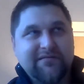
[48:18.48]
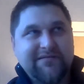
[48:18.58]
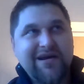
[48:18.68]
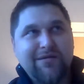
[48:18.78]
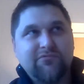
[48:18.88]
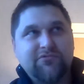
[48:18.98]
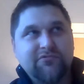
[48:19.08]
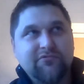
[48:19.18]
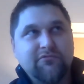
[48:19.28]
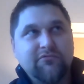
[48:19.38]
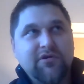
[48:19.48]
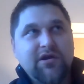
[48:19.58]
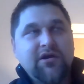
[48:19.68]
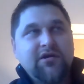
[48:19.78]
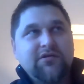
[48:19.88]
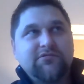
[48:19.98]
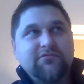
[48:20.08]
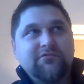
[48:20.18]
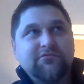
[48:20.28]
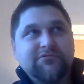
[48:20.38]
time to
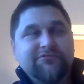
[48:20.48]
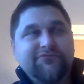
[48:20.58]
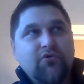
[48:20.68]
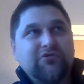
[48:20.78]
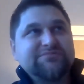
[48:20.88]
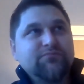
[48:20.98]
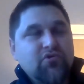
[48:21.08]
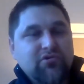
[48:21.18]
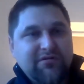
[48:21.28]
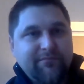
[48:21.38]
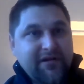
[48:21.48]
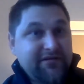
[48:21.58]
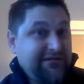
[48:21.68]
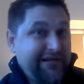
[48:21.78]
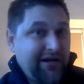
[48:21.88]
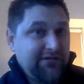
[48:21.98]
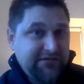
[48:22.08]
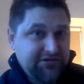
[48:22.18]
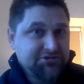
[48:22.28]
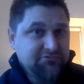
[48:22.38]
focus more on mental
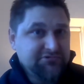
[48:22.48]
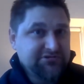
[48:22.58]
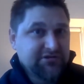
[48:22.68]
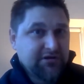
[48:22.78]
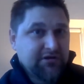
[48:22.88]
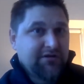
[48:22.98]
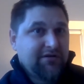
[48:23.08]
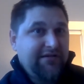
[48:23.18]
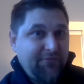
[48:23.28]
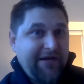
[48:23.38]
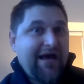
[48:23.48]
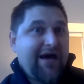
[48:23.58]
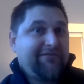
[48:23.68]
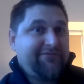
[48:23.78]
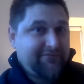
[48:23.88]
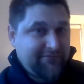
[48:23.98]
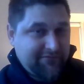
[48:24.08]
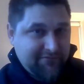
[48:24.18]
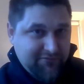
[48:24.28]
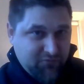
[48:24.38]
health issues than we have
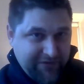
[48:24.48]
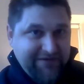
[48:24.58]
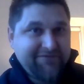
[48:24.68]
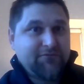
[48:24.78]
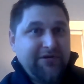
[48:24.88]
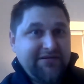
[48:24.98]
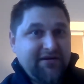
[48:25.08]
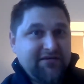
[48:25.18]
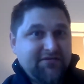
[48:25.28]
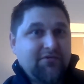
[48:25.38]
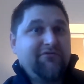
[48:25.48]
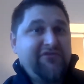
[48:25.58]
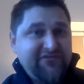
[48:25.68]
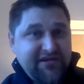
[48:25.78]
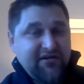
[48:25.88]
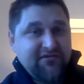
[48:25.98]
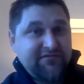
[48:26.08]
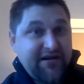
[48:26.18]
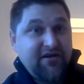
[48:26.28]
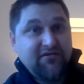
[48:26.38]
20 years ago, 15 years,
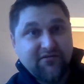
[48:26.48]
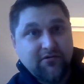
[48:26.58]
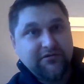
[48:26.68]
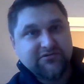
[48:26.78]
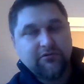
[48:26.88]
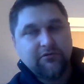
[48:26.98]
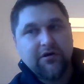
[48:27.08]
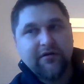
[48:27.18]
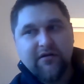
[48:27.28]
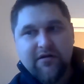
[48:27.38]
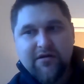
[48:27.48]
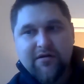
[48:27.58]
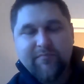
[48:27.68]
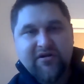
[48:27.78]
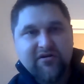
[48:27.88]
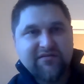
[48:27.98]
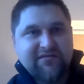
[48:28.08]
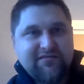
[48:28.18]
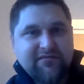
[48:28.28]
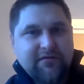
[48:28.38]
10 years ago, and so on.
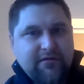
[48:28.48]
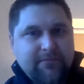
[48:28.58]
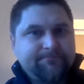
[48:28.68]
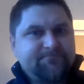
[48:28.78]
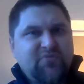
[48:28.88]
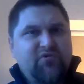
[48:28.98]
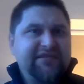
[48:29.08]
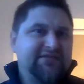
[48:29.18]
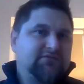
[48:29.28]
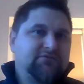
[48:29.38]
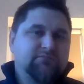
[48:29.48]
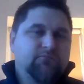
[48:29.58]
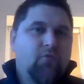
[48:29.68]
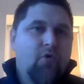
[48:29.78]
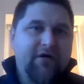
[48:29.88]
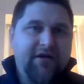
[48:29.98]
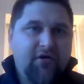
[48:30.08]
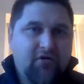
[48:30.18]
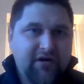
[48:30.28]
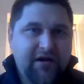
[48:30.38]
Because the recent war in
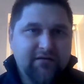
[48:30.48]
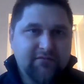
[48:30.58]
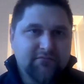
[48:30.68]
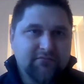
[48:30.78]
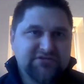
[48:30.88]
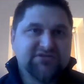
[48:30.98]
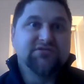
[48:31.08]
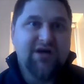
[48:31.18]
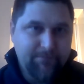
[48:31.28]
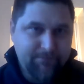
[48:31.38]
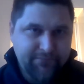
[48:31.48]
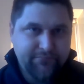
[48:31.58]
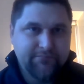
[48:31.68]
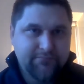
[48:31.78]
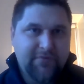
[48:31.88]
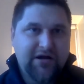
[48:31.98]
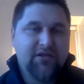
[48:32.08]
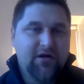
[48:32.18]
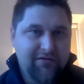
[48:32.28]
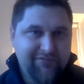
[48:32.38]
Ukraine stirred up a
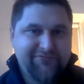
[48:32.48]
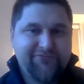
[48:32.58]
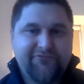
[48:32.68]
lot of